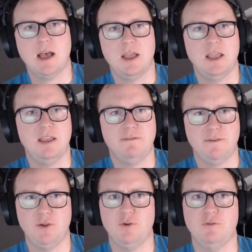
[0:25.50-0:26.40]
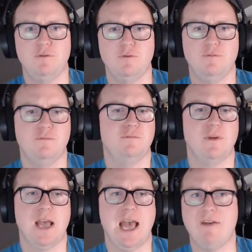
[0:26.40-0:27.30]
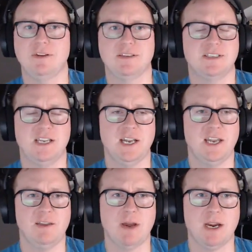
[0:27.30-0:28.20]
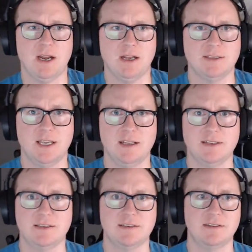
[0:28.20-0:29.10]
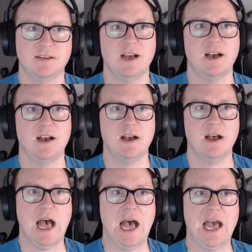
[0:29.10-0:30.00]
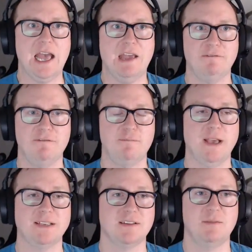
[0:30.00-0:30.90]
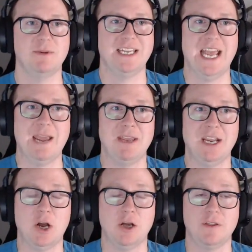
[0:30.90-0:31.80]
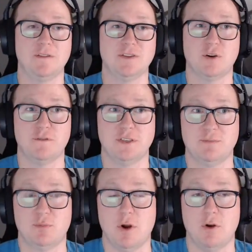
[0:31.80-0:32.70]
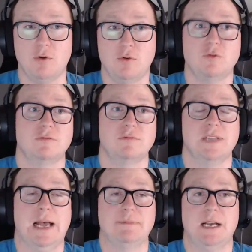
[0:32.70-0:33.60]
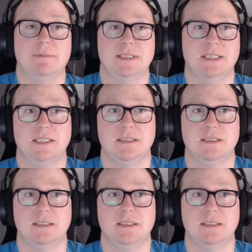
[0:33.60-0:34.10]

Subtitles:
if you haven't seen any of my content, I've basically been gaming on Surface Pro laptops,